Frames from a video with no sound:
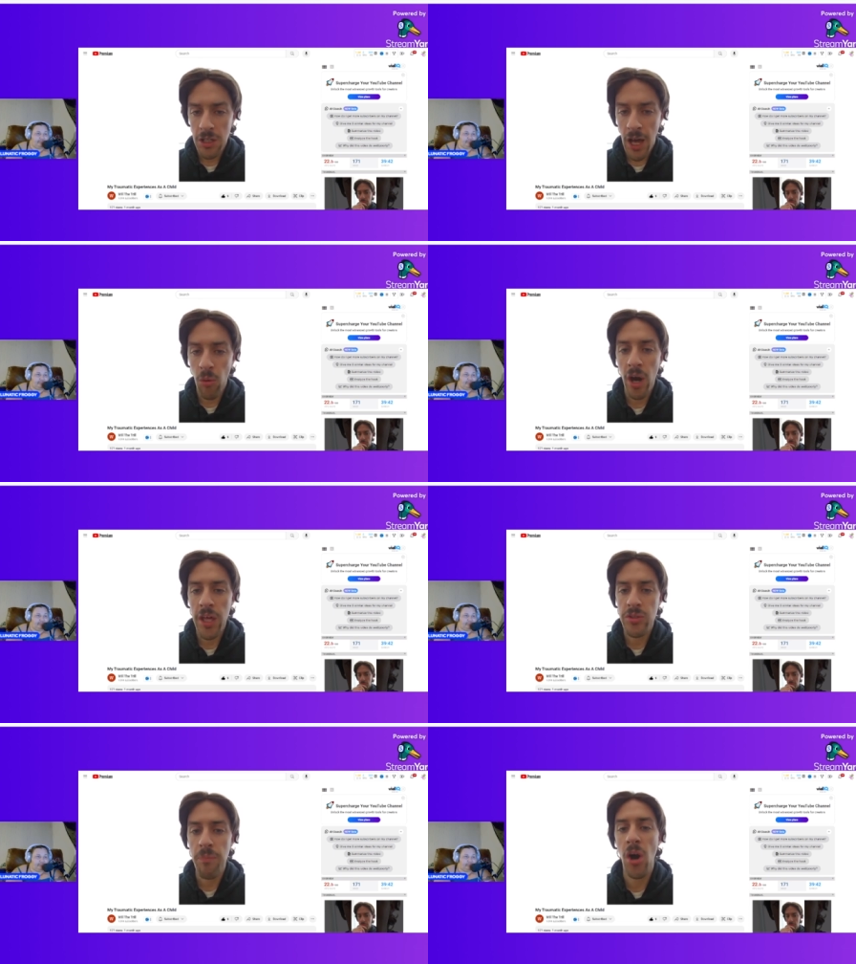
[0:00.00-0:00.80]
I want
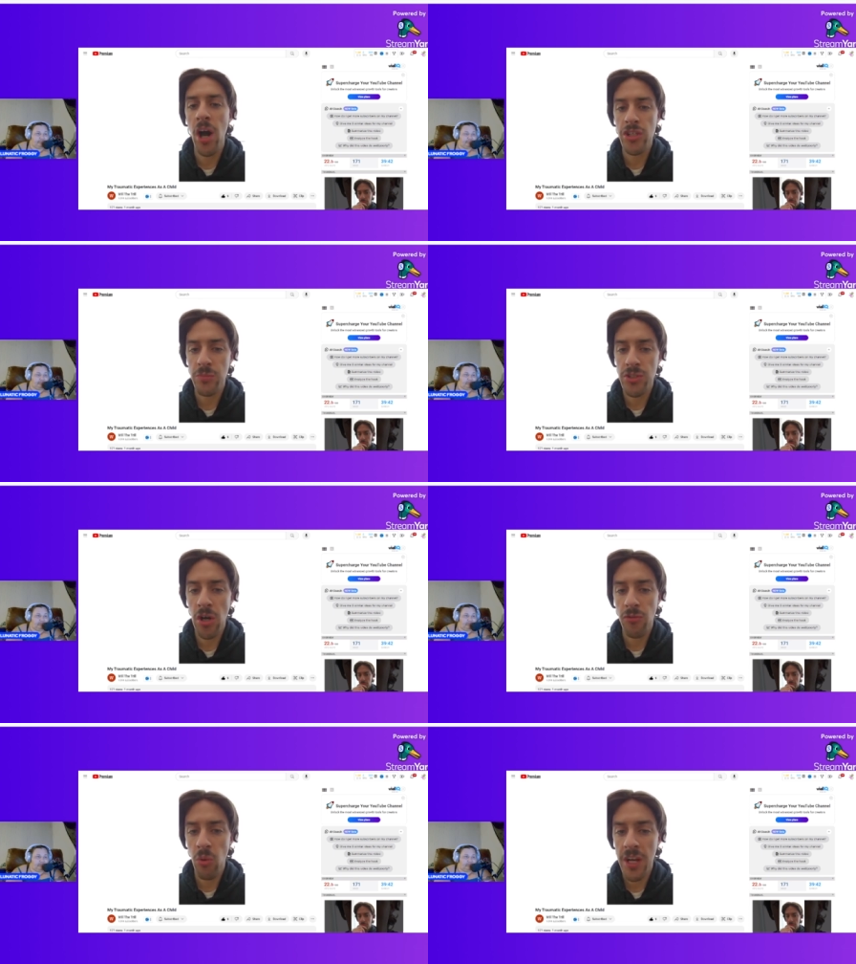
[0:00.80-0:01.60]
him to punish
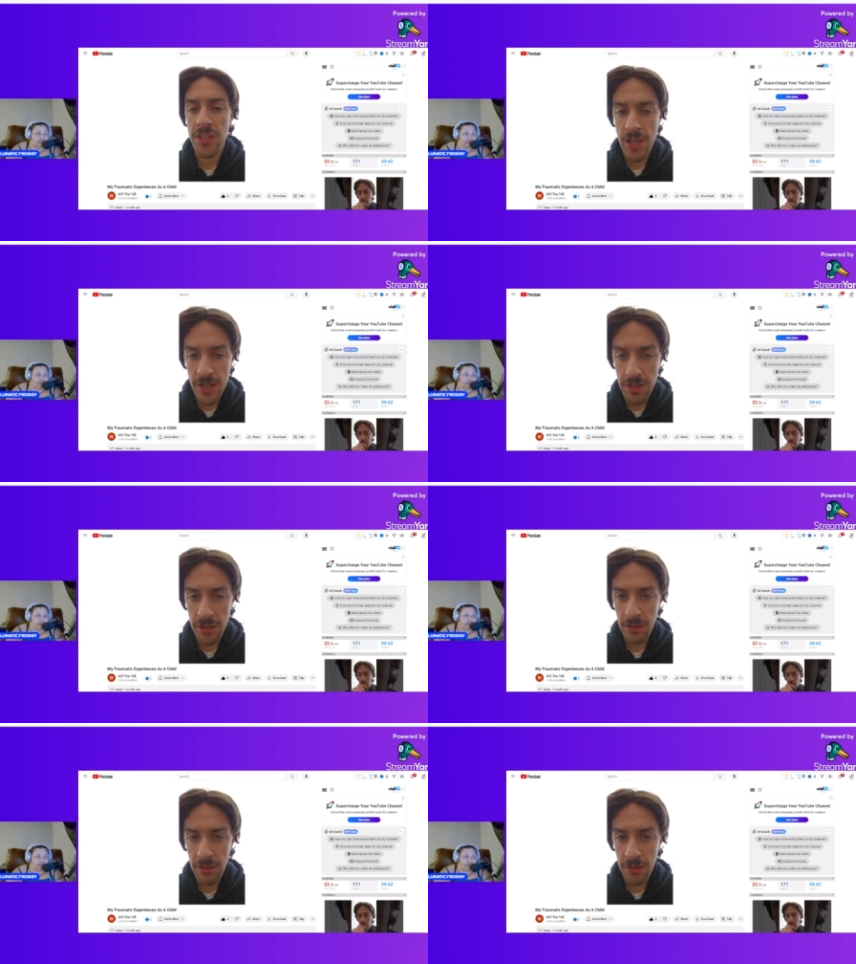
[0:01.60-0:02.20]
himself for what he did.